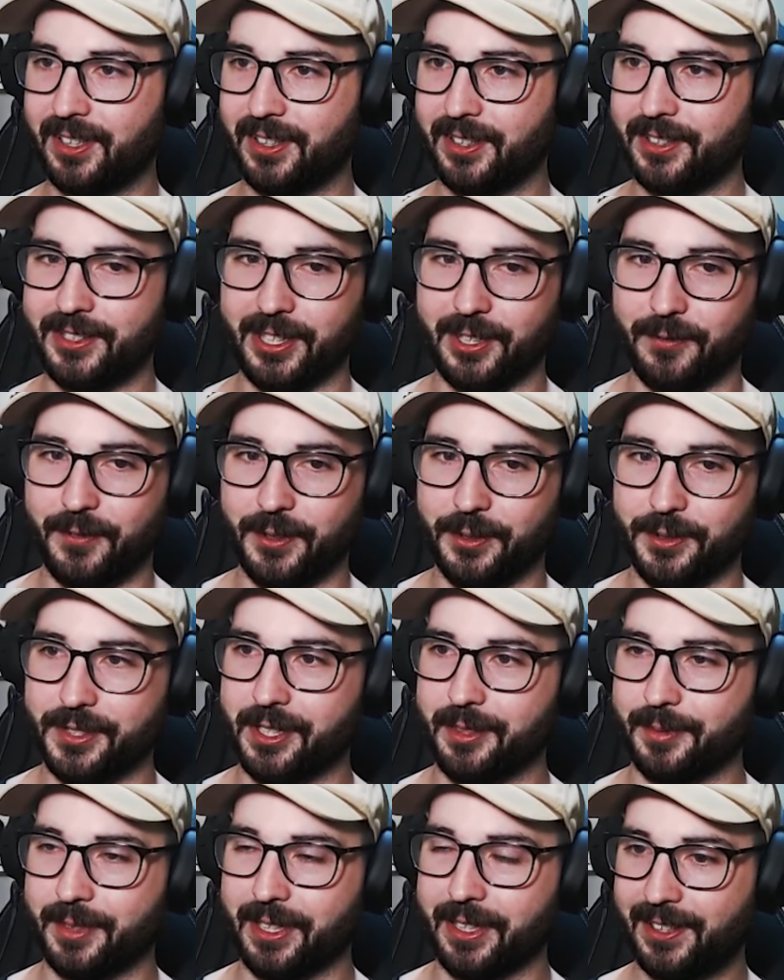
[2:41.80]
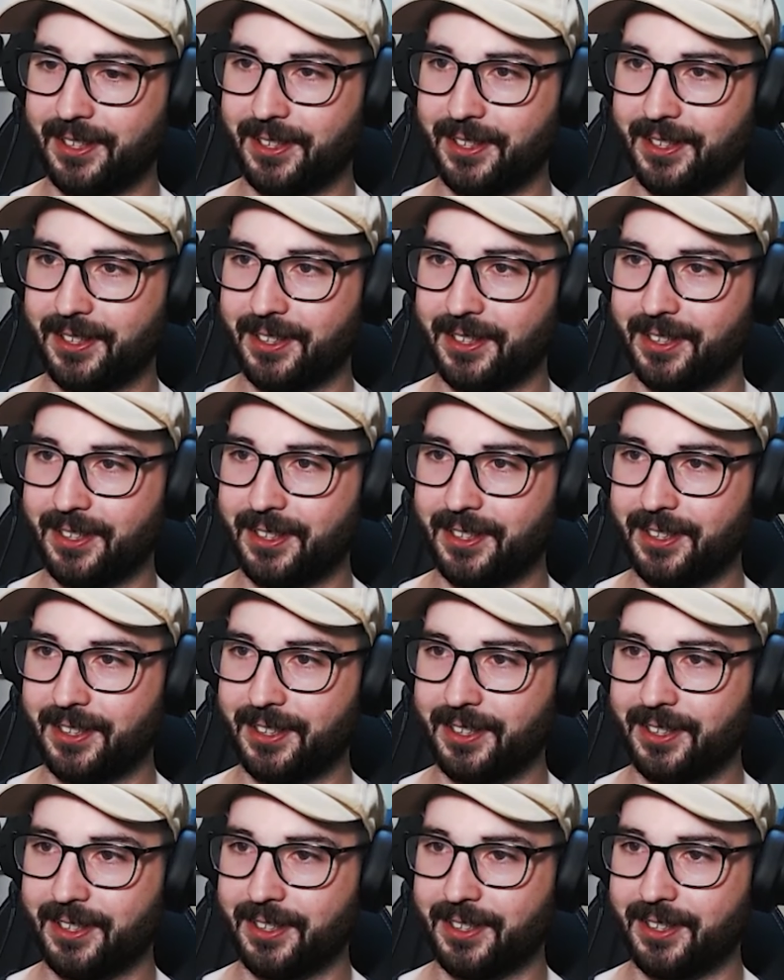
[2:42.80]
She can feel something. something
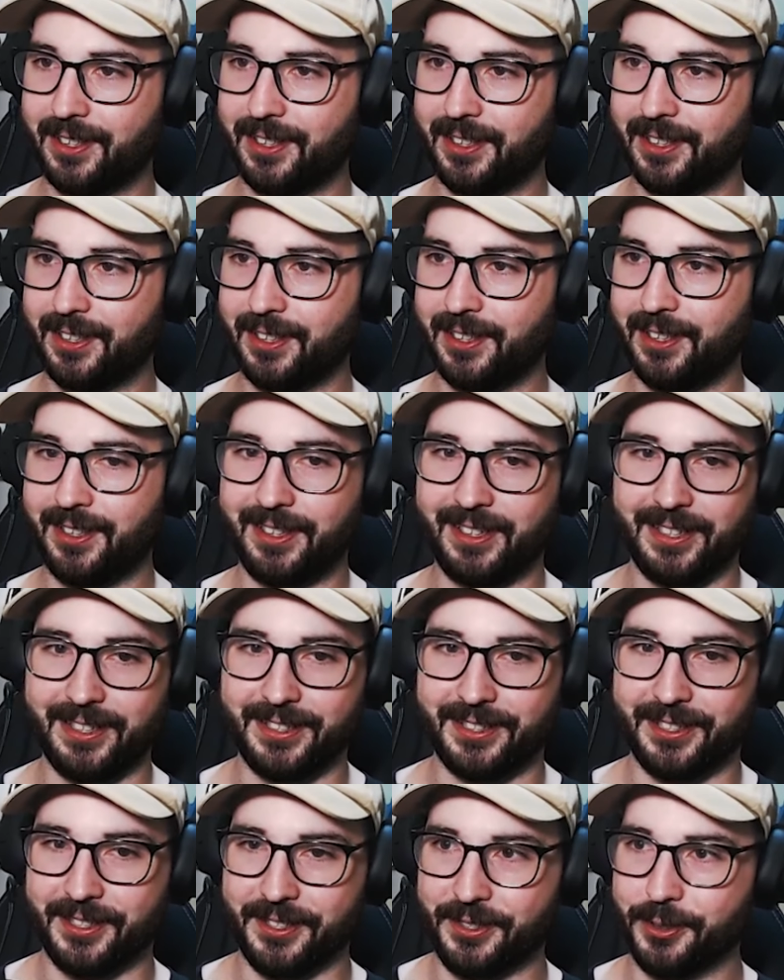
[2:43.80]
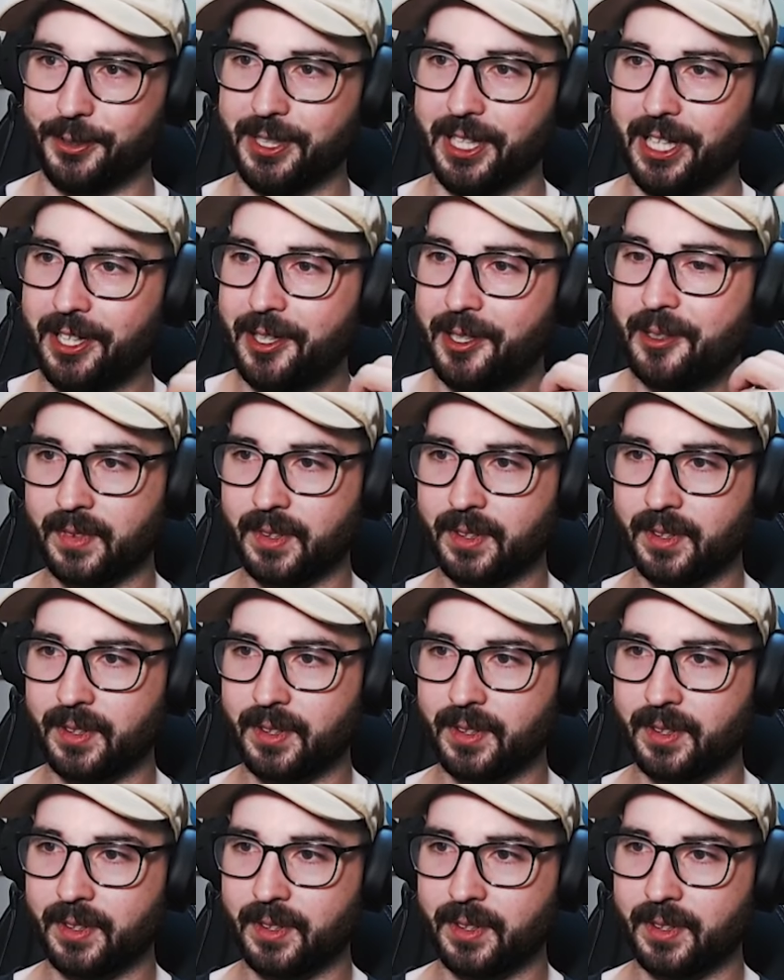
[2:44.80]
is it Azula?